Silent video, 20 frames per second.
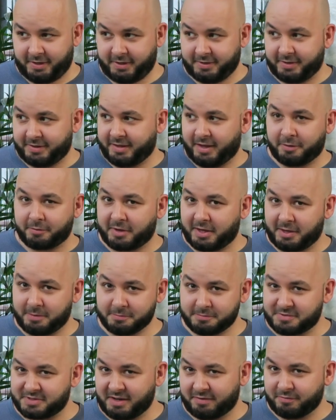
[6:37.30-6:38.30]
and then they'll
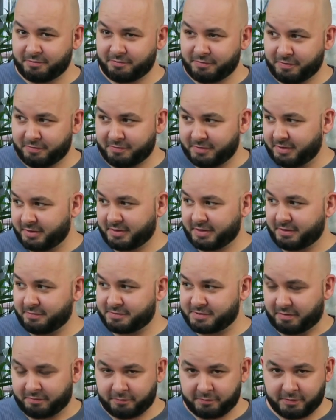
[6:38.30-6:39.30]
keep $750 and give
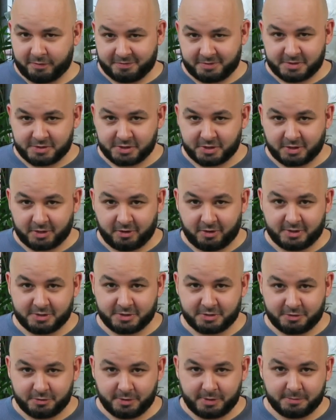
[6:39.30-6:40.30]
$750 to the guy
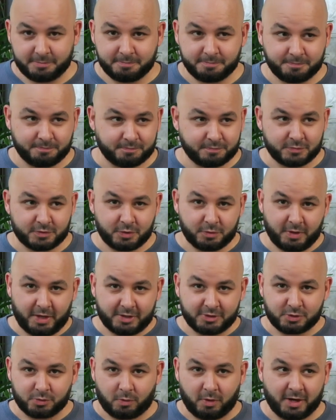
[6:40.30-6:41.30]
to do it. Do
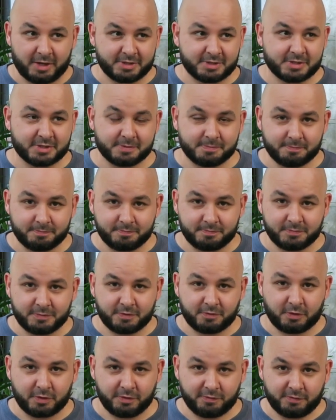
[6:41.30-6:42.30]
that twice,
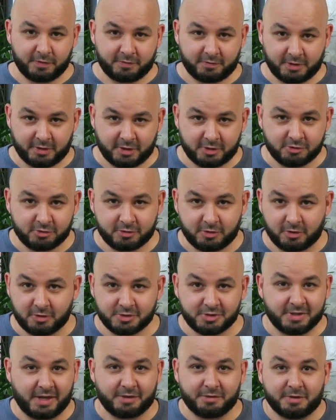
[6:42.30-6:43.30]
you've got your
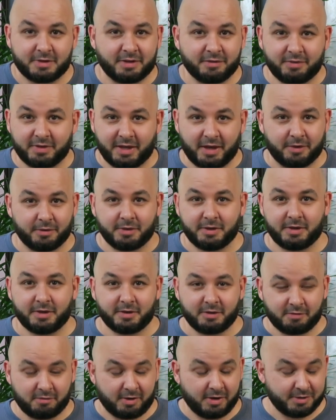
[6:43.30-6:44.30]
$1,500. Now you're living out here,
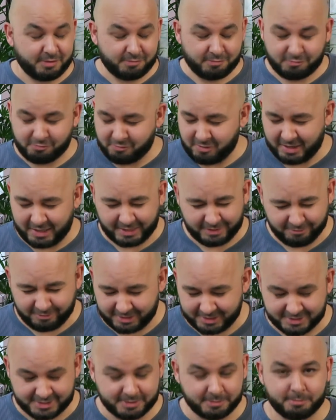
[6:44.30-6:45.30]
right? Really,
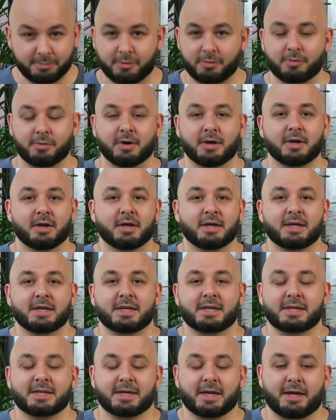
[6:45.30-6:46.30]
really simple.
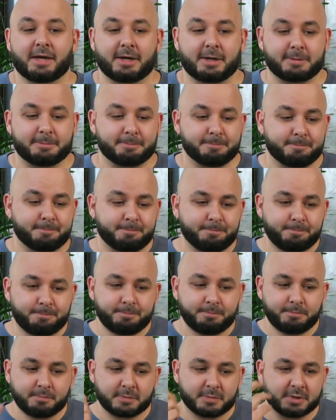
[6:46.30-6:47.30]

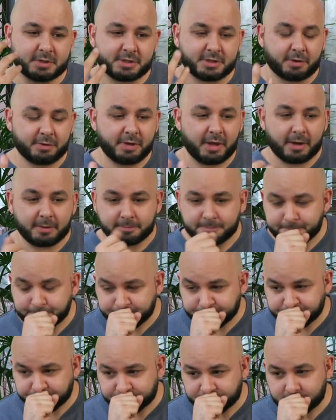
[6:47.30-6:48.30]
So yeah,
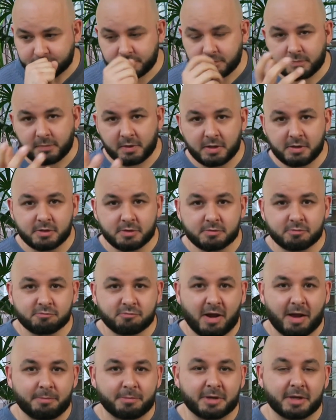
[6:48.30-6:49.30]

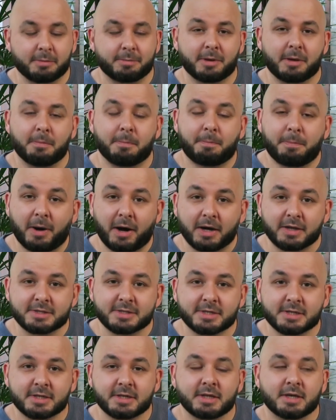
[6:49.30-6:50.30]
rambling a bit,
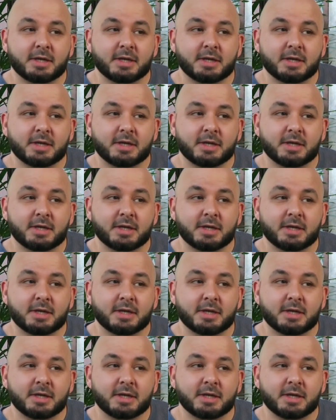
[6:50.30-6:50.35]
but